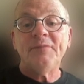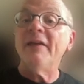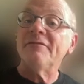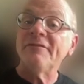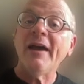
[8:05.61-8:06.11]

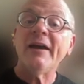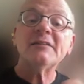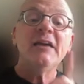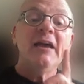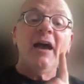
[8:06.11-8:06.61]
In
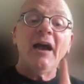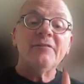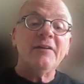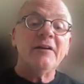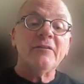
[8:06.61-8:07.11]
fact,
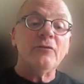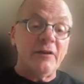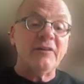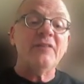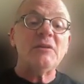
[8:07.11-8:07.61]
I've
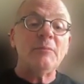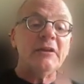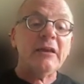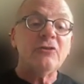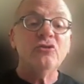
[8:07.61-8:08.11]
given them a
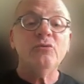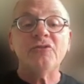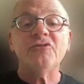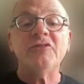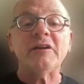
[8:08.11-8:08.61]
link to the
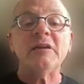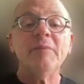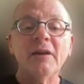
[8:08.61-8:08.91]
study, but